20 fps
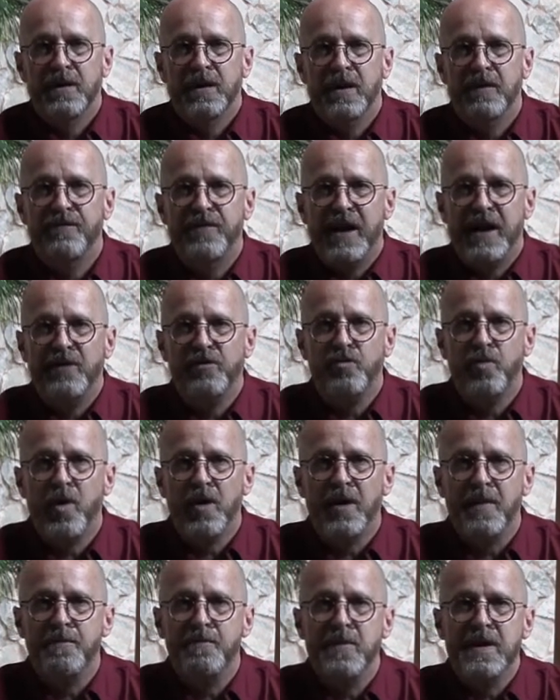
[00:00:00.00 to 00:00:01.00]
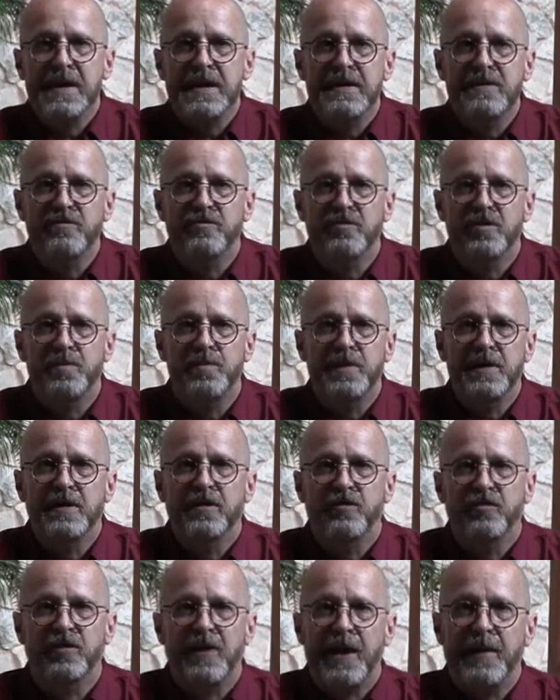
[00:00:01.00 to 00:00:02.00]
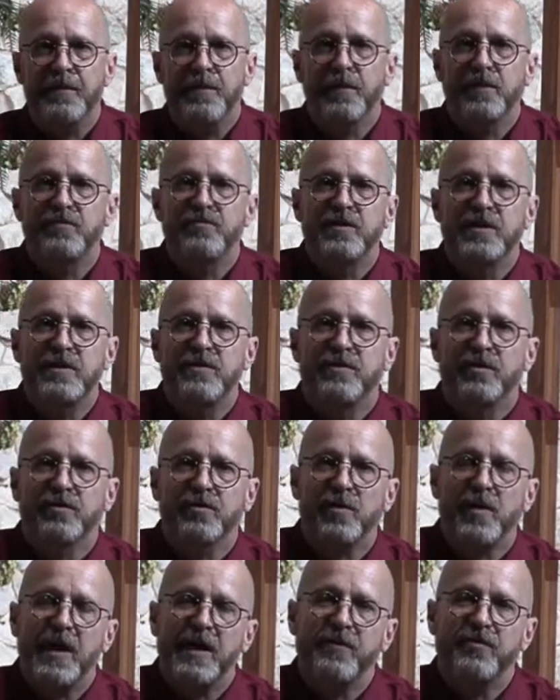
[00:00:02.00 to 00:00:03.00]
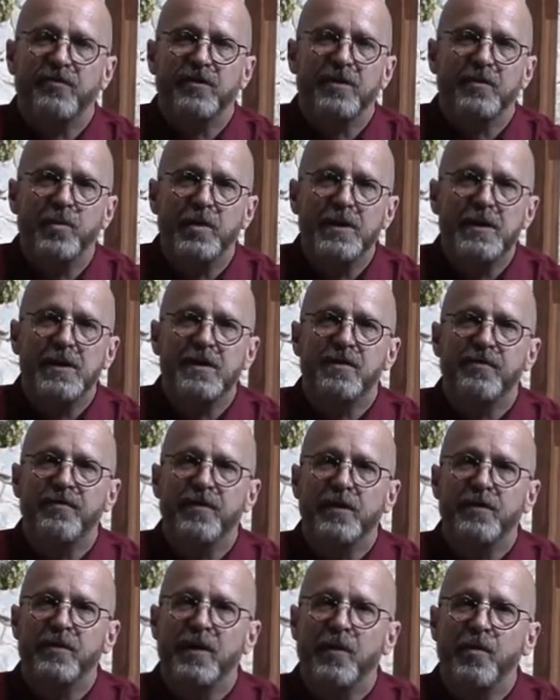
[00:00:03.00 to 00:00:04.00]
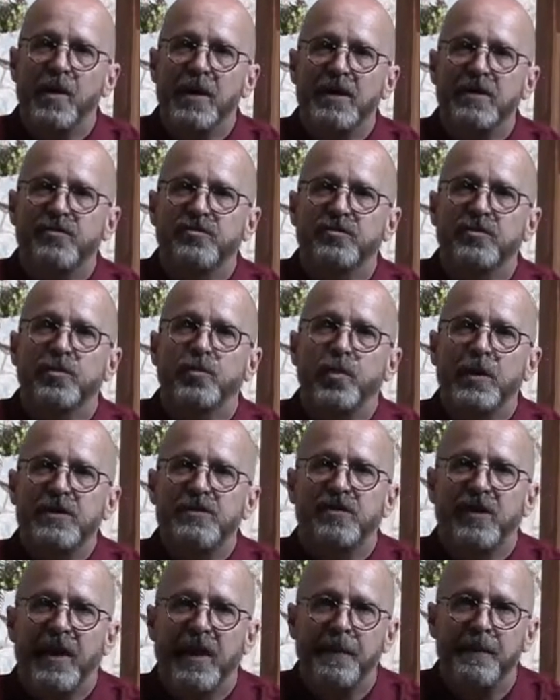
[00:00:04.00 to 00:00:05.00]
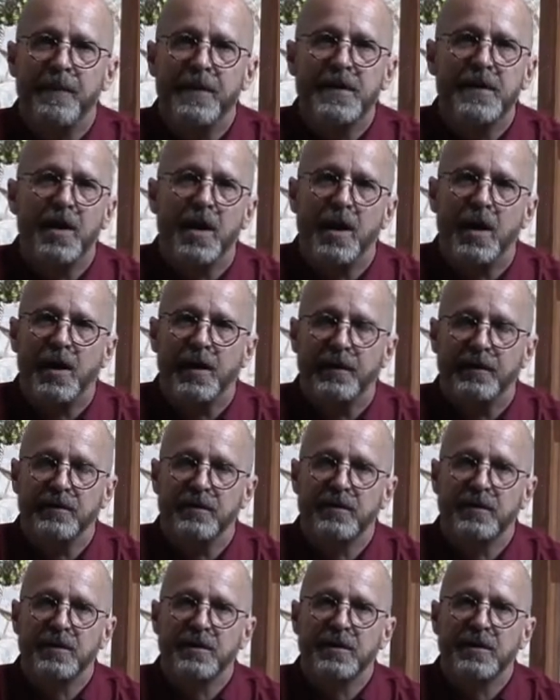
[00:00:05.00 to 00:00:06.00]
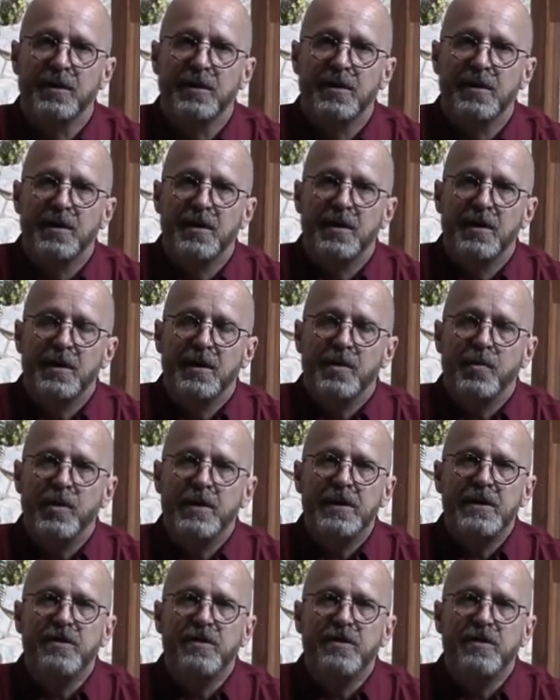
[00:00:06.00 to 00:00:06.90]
If that's what it means to be a disciple of Jesus Christ, then we need to figure out ways to reach out beyond. We need